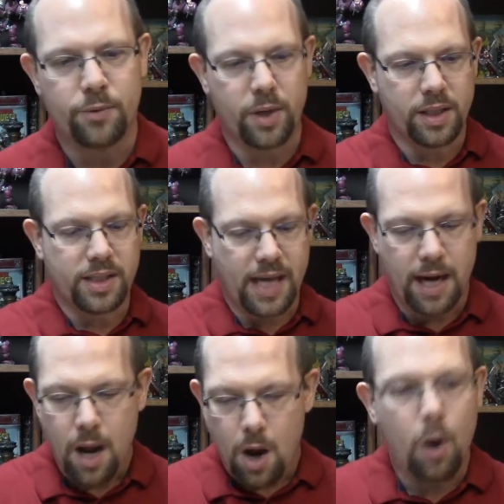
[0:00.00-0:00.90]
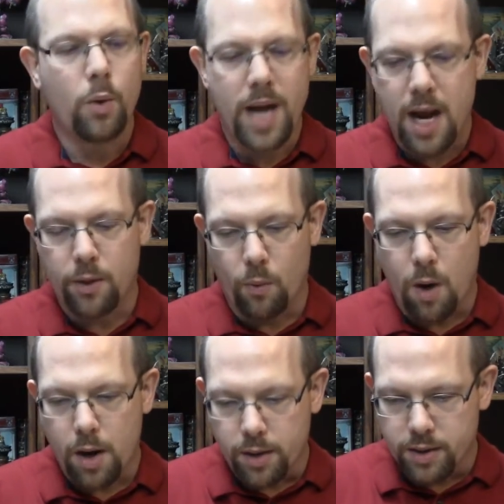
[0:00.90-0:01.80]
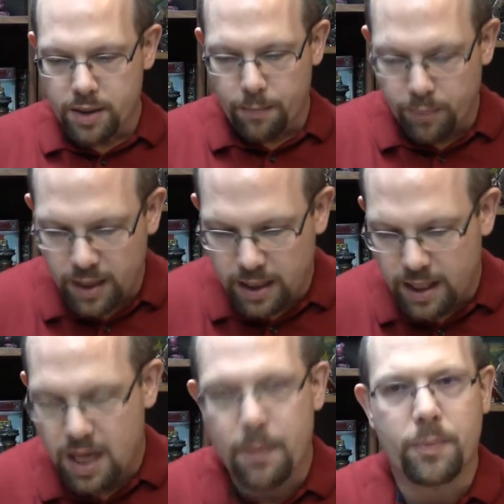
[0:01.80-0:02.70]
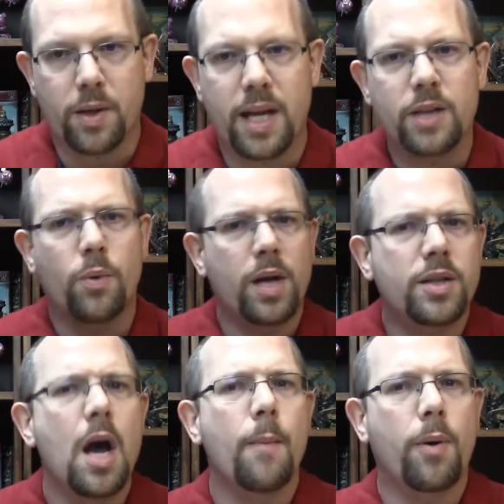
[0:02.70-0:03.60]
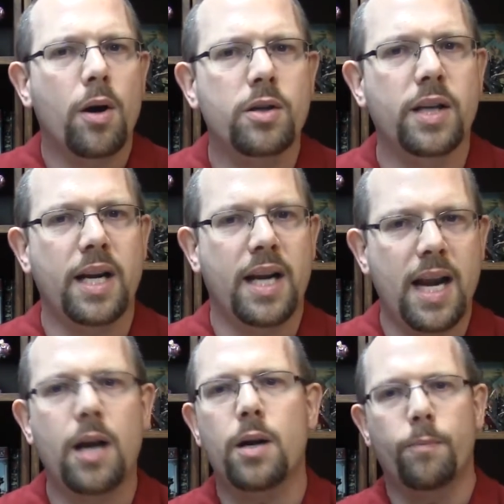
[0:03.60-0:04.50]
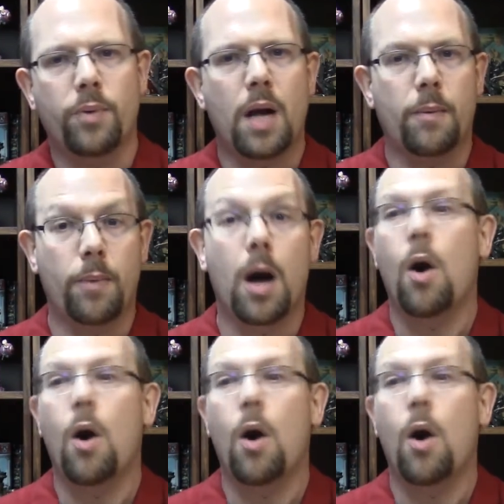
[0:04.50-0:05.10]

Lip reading: We can see, oh yeah, the water's completely come up to these ones, partially to here, blah, blah, blah.